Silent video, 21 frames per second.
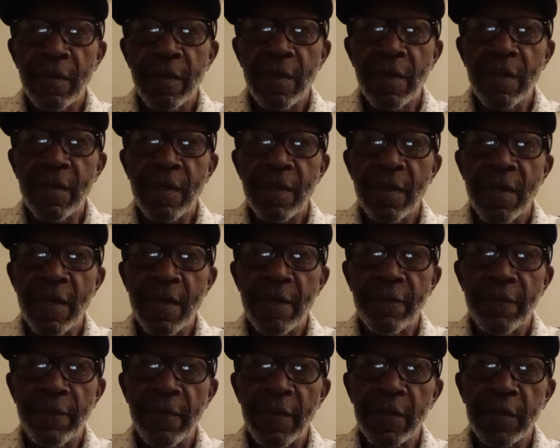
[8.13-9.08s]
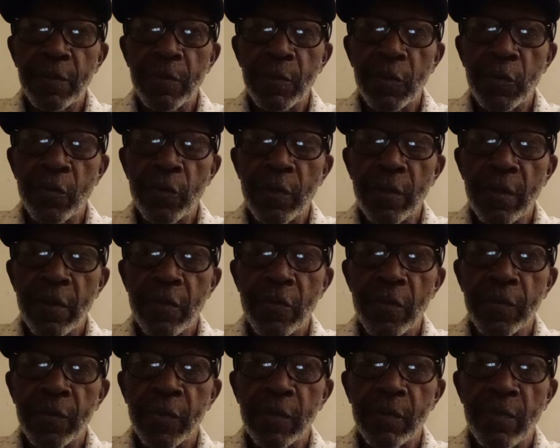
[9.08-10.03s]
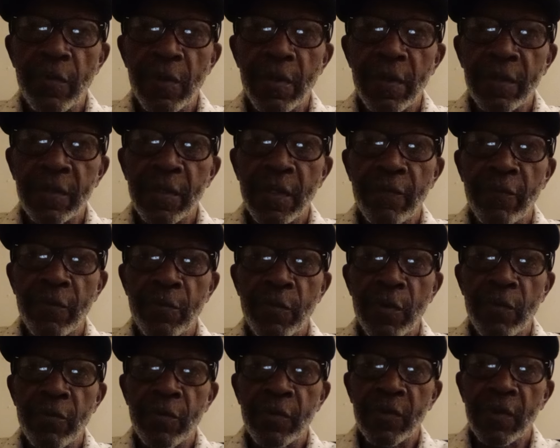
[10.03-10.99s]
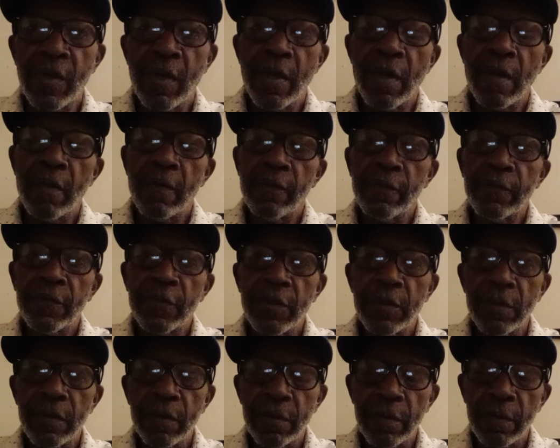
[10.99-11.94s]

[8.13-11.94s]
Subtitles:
Can the conflicts between Crips and Bloods ever be resolved?